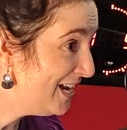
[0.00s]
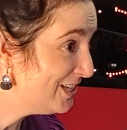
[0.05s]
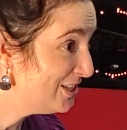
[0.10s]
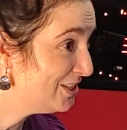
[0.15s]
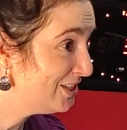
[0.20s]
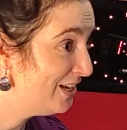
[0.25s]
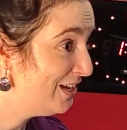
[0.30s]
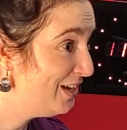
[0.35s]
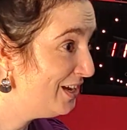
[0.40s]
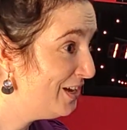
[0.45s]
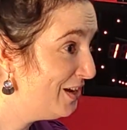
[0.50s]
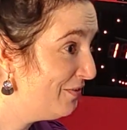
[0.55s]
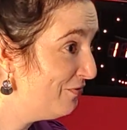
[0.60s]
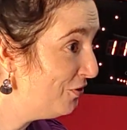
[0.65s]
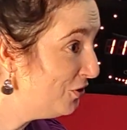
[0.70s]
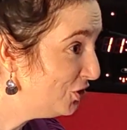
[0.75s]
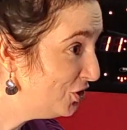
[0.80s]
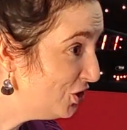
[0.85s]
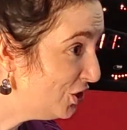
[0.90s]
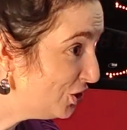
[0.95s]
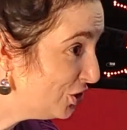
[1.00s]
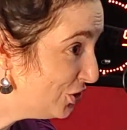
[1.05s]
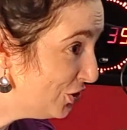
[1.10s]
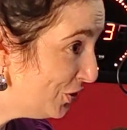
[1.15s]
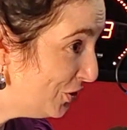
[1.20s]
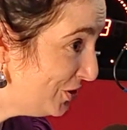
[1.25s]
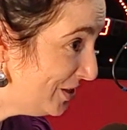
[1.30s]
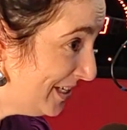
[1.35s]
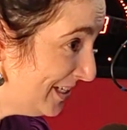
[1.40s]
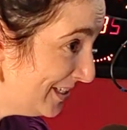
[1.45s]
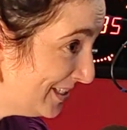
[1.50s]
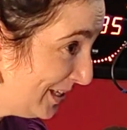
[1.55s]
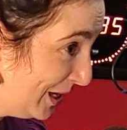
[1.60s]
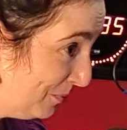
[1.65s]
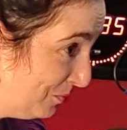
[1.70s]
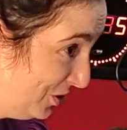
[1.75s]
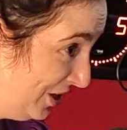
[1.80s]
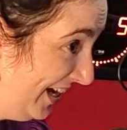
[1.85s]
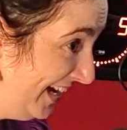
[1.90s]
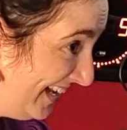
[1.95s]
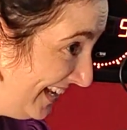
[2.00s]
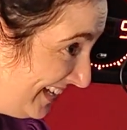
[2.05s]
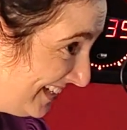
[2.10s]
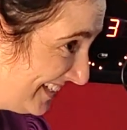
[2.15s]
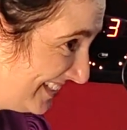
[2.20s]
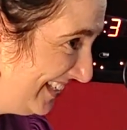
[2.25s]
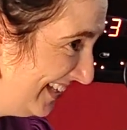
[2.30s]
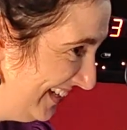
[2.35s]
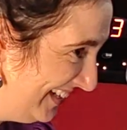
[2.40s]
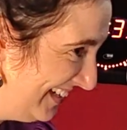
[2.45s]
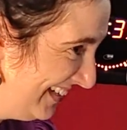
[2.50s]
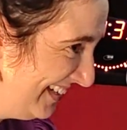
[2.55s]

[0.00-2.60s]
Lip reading: It's first year is 13 subjects.